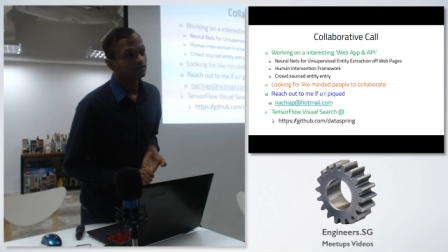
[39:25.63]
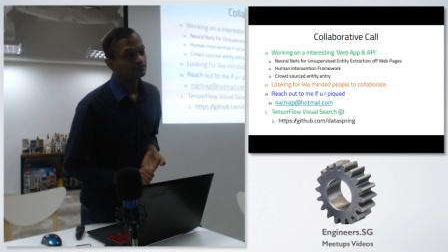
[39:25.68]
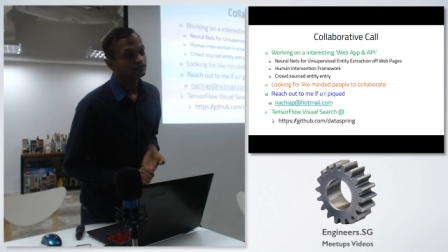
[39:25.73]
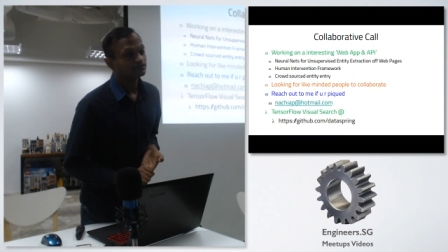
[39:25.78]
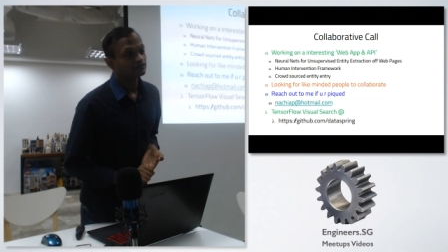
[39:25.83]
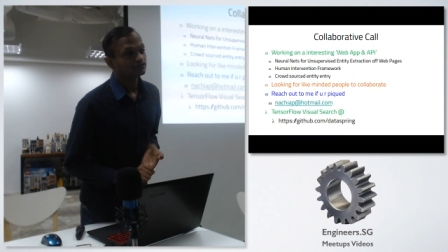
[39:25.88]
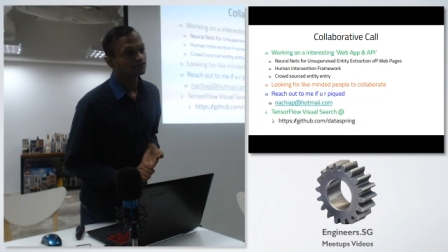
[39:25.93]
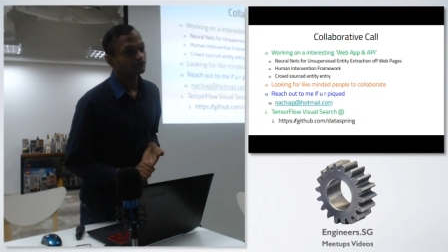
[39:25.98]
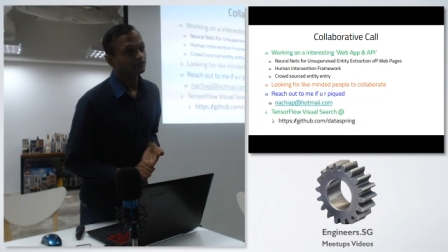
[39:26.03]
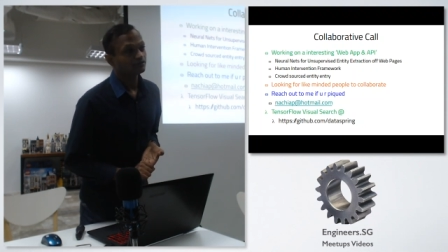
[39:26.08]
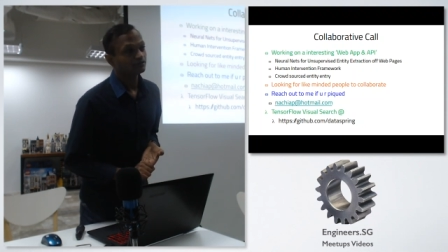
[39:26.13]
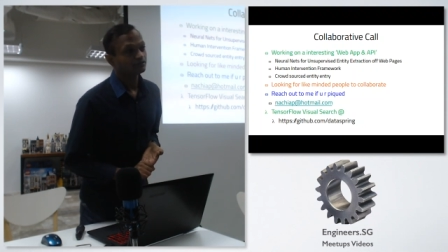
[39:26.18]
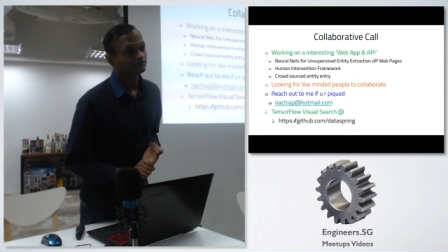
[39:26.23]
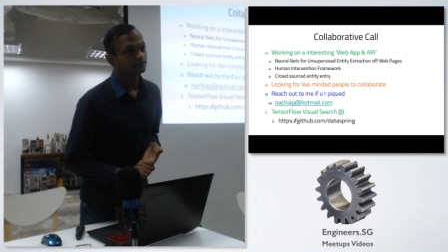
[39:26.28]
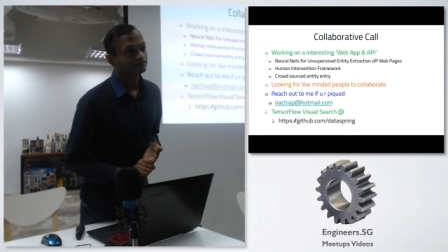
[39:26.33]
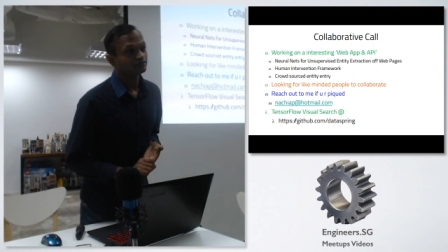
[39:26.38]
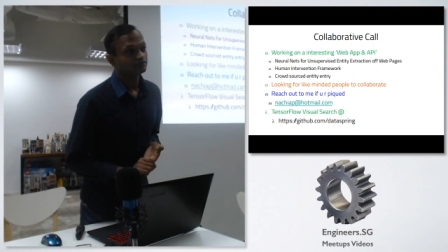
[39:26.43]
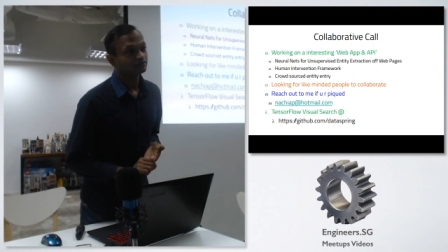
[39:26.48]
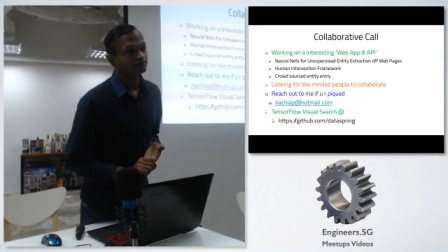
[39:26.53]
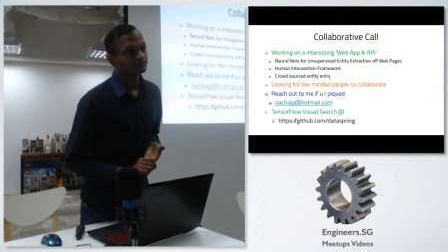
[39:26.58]
So,
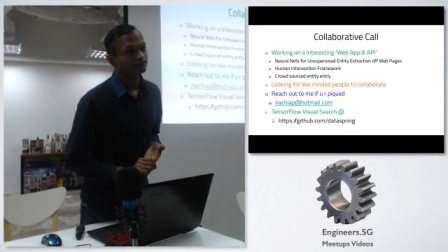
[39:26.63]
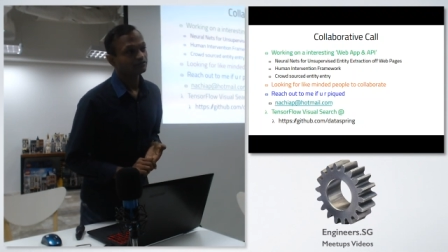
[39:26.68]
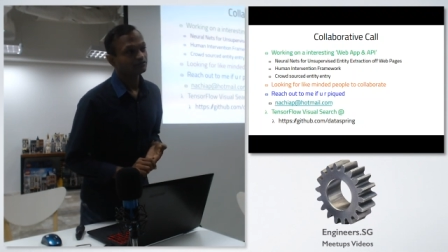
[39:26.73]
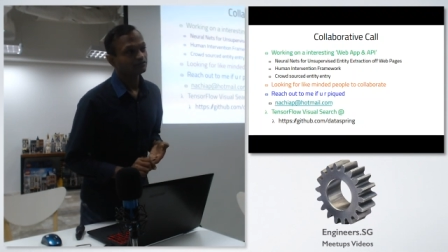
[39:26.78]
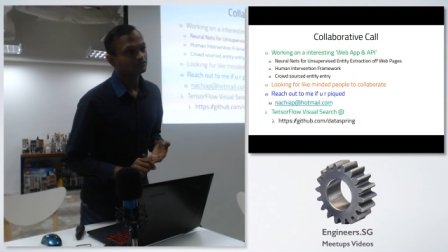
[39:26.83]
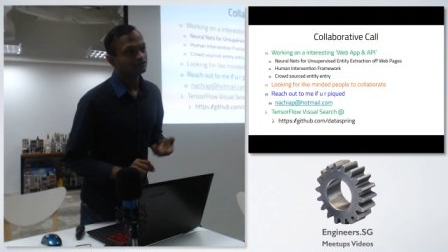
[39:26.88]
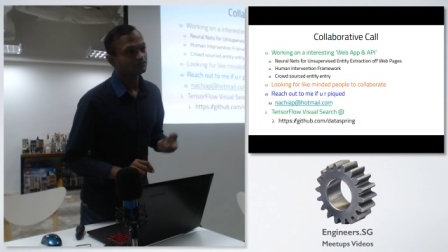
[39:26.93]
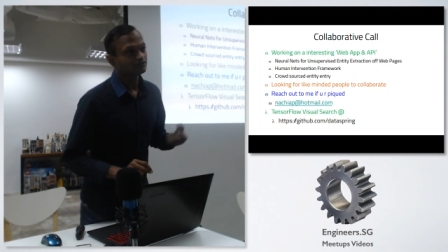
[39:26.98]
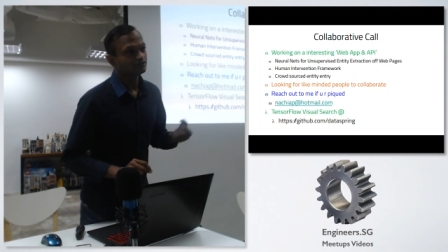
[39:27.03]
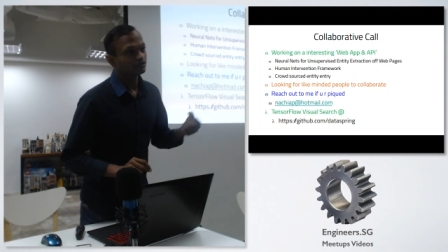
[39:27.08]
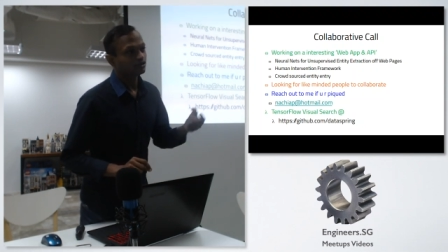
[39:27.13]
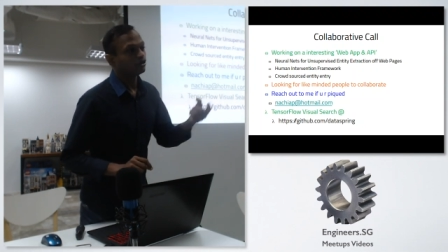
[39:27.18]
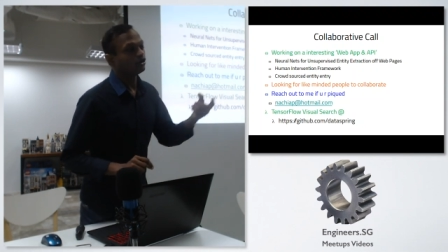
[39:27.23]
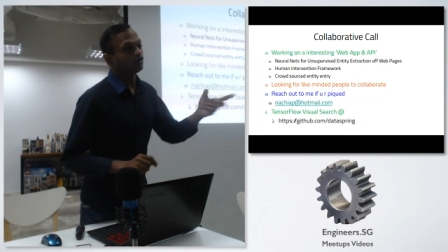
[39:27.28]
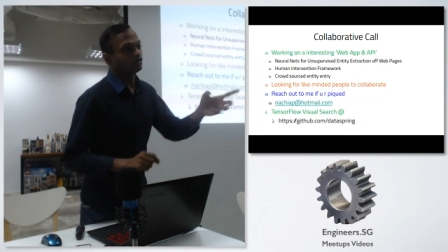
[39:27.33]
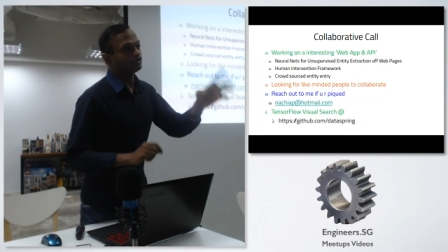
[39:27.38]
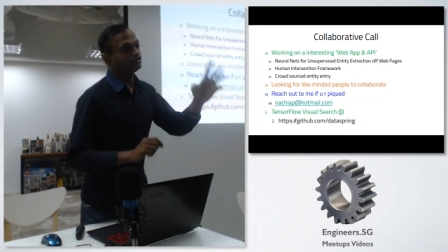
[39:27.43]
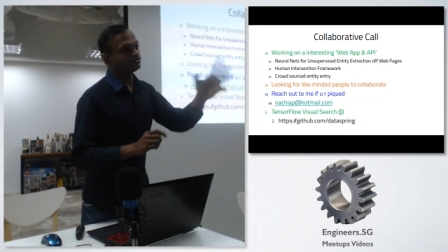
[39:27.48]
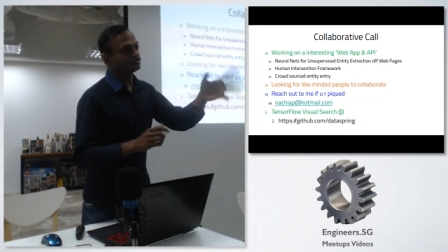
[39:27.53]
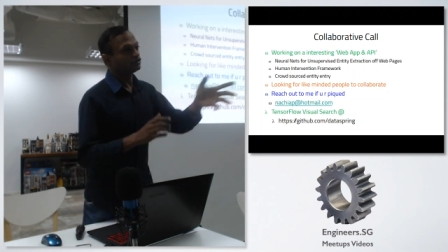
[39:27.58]
oh,
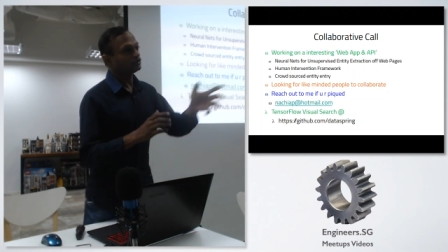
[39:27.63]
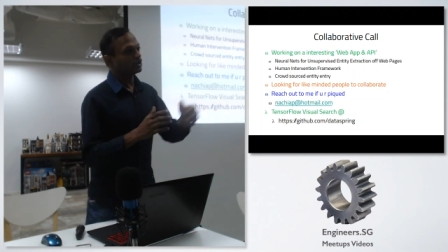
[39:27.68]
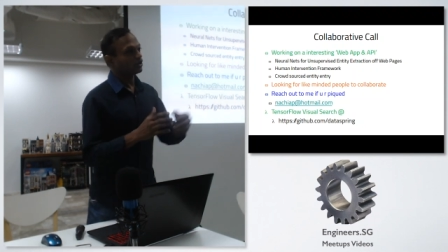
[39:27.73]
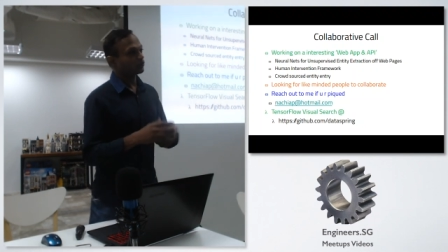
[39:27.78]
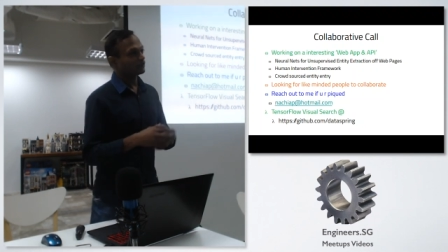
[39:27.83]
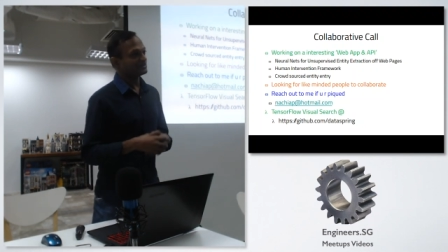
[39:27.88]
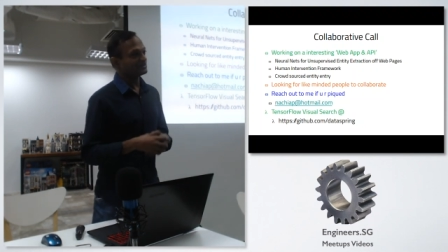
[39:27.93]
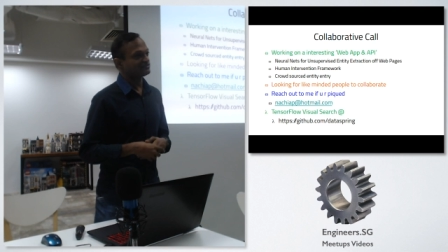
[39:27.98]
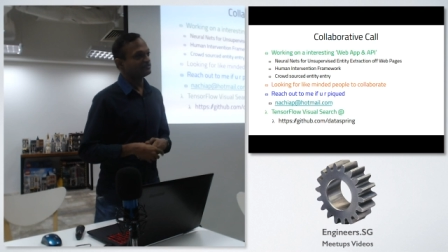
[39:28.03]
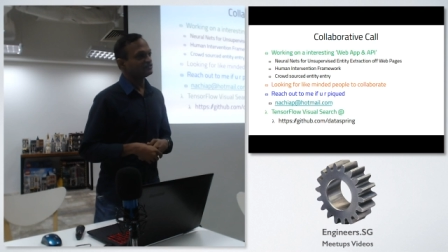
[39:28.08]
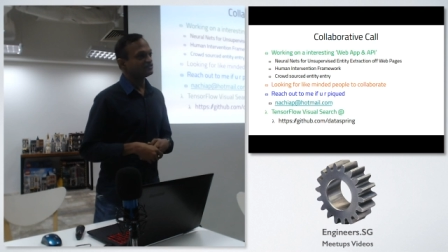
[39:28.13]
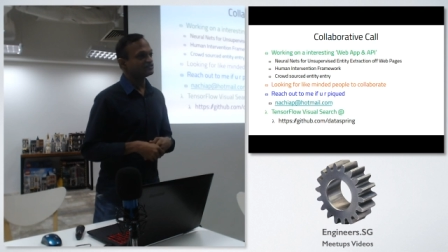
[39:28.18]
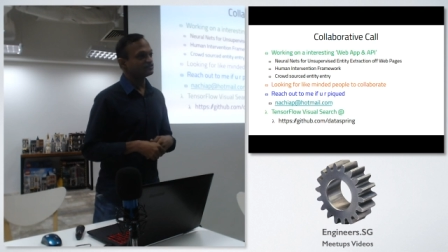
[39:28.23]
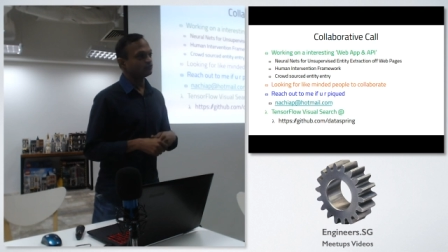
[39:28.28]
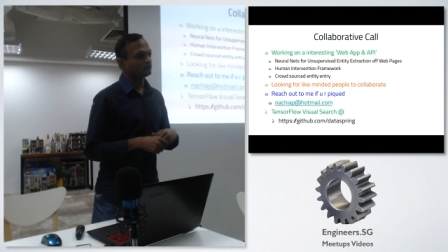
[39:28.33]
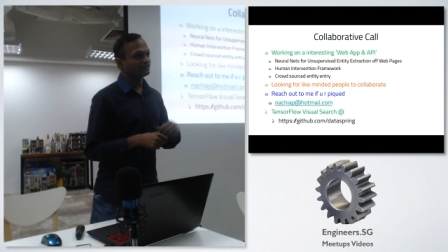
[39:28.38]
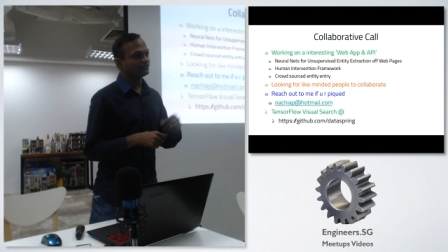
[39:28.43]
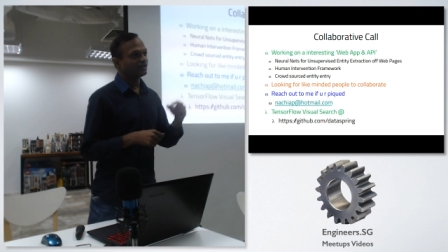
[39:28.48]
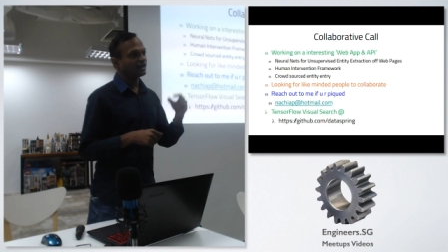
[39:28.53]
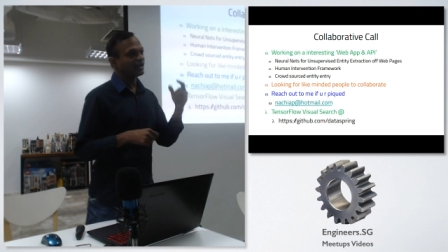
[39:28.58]
so your question is
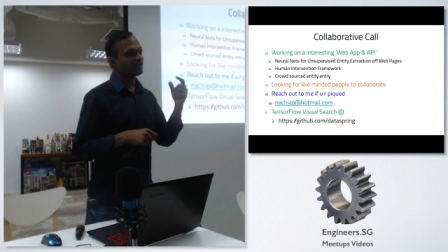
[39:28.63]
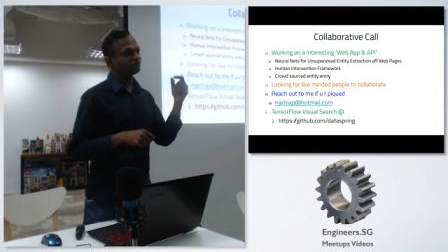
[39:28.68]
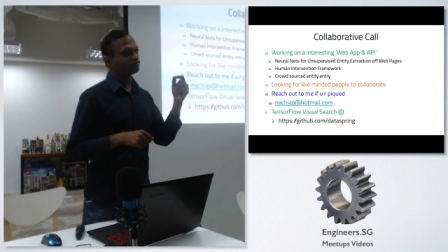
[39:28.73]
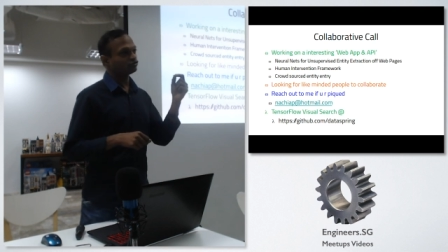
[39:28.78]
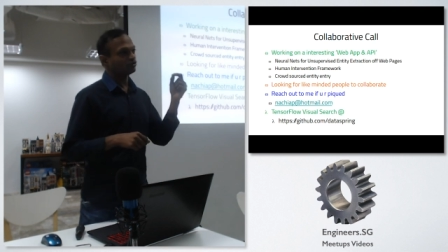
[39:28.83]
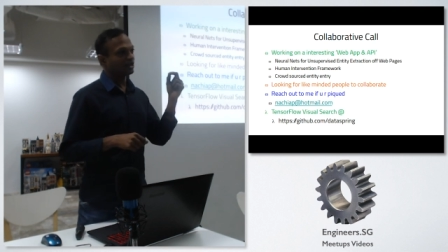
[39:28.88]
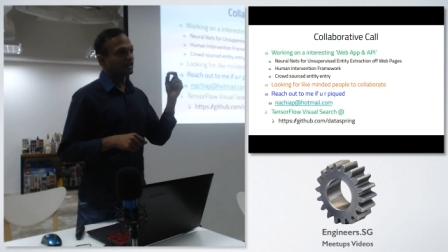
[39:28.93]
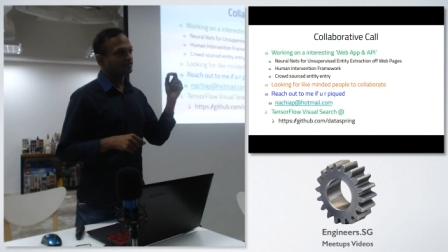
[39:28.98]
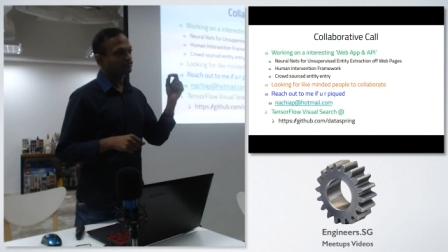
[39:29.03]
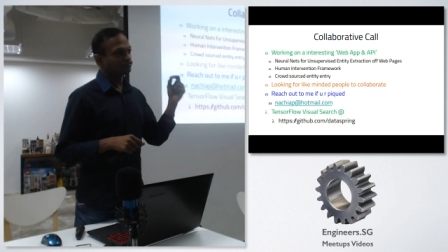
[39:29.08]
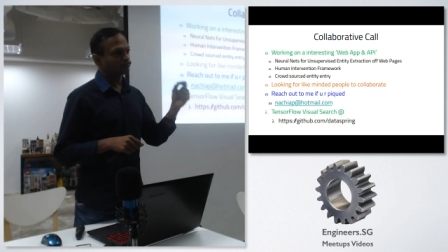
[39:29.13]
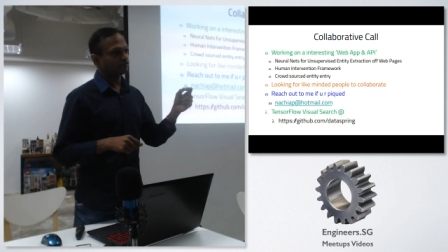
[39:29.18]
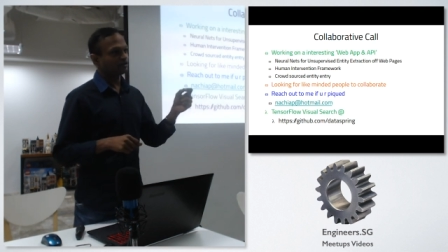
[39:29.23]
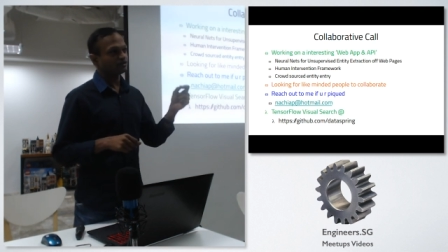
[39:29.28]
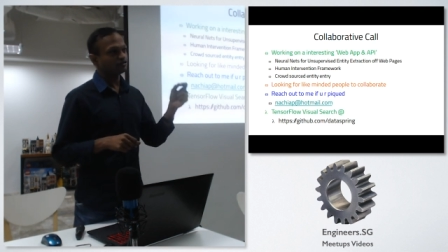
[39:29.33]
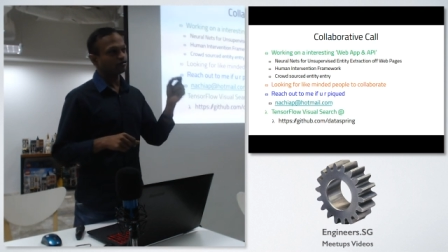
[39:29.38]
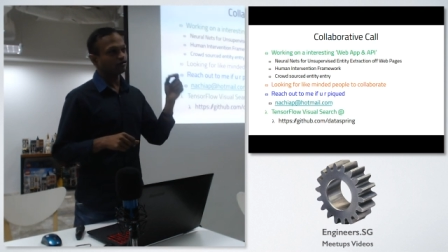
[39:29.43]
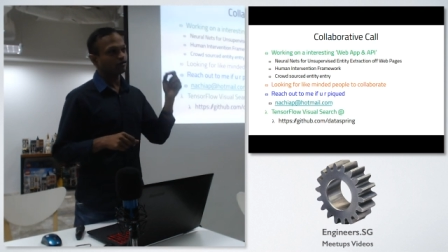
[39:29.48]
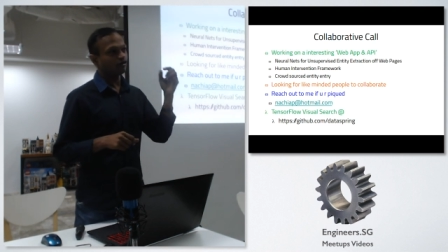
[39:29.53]
whether I have to iterate